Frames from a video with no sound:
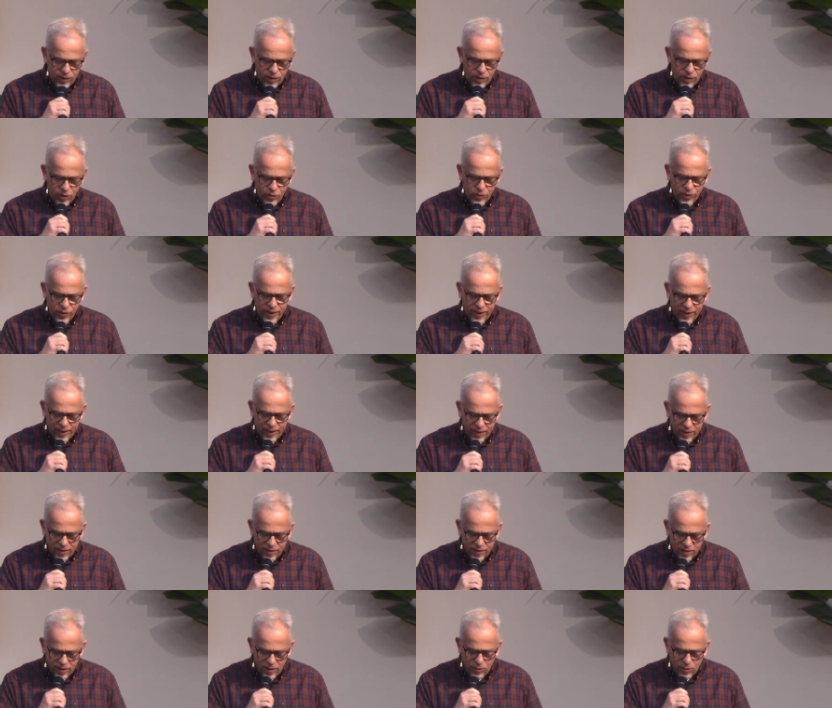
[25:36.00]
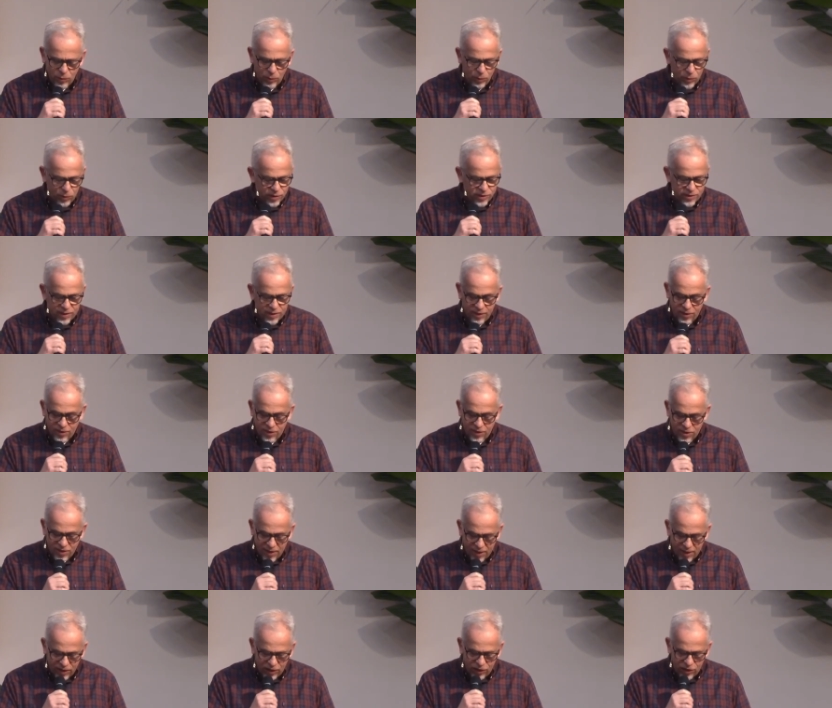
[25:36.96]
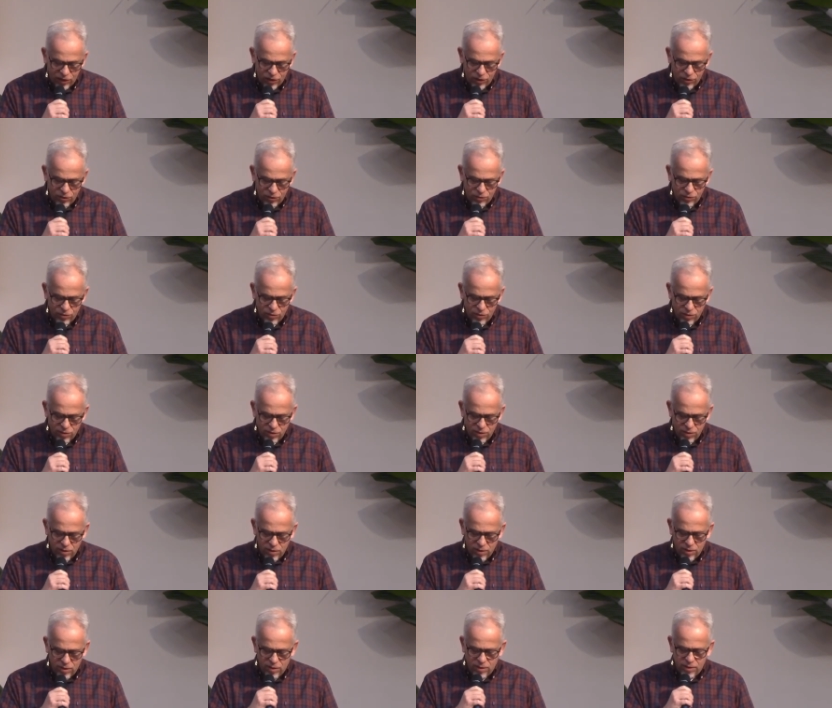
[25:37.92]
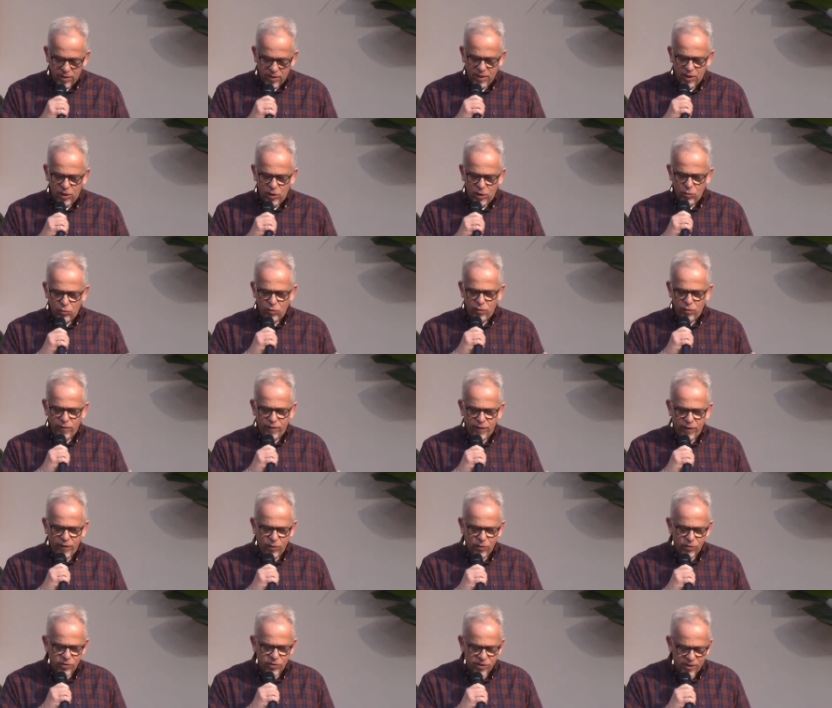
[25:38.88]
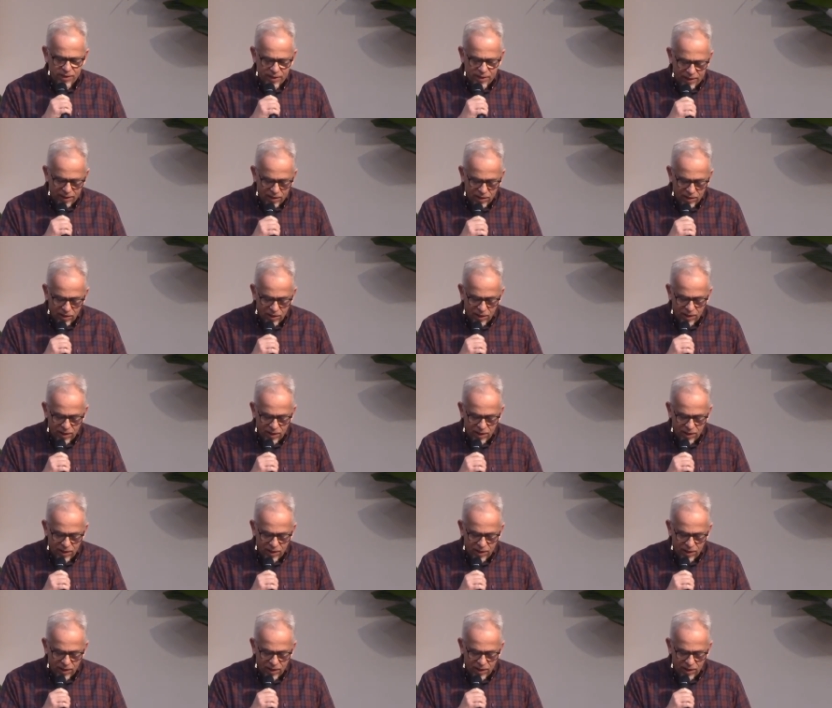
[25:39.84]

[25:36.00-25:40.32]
you're here, and we want to say thank you that you reveal sin in our